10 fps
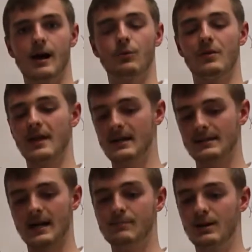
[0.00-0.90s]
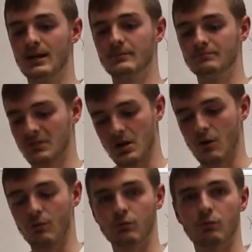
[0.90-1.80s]
when they type in,
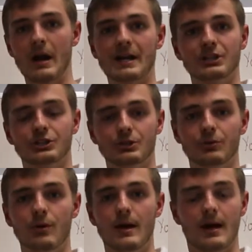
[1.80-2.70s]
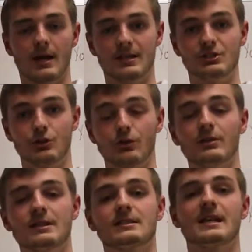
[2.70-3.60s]
running shoe, is your
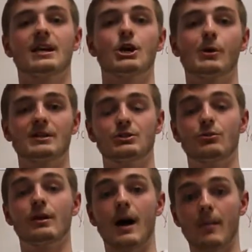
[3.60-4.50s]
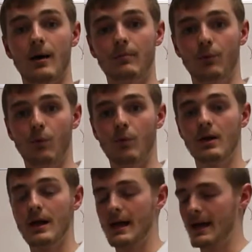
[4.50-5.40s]
listing going to come up?
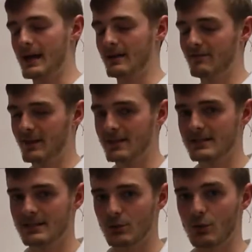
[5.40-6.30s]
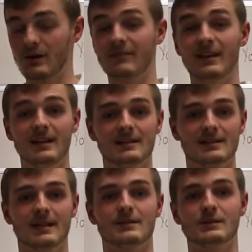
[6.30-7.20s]
And if it isn't, or if it is,
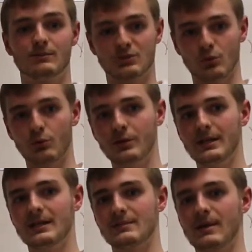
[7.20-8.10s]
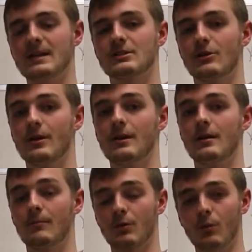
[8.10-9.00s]
it solely is based on
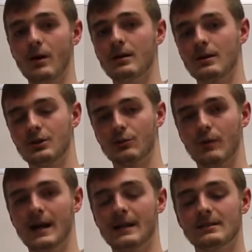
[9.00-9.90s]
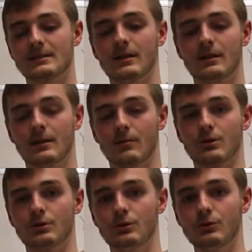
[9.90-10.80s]
number one, your ratings,
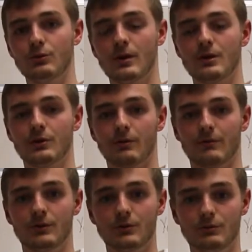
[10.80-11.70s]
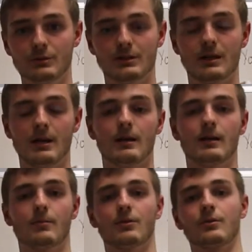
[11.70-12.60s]
number two, your reviews,
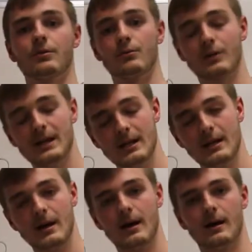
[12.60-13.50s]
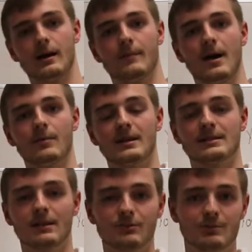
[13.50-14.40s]
number three, how many
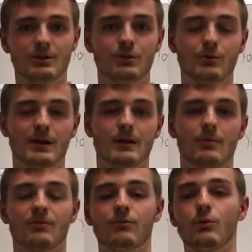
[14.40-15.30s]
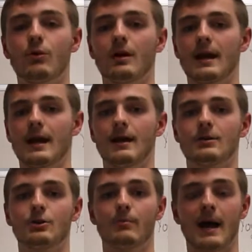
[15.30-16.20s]
sales you've been doing, number four, and
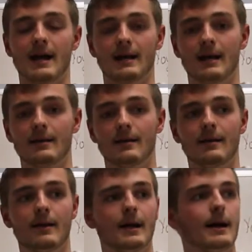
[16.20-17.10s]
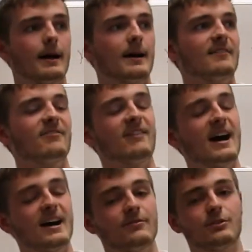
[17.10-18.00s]
your back end,
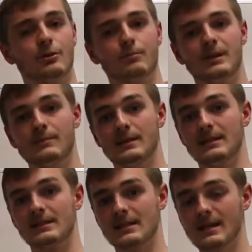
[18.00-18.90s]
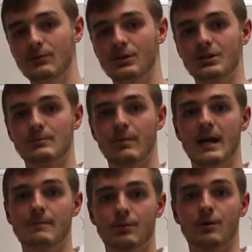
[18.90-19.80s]
five, your PPC, which is
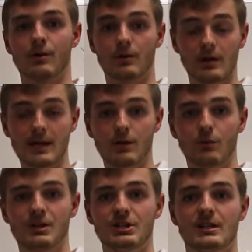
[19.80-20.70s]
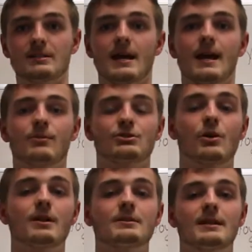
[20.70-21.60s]
pay per click, which is
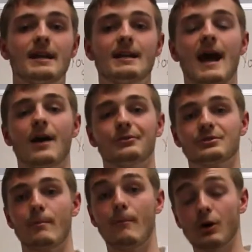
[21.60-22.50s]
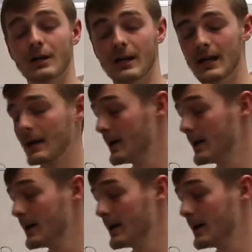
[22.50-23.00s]
Amazon's in-house marketing.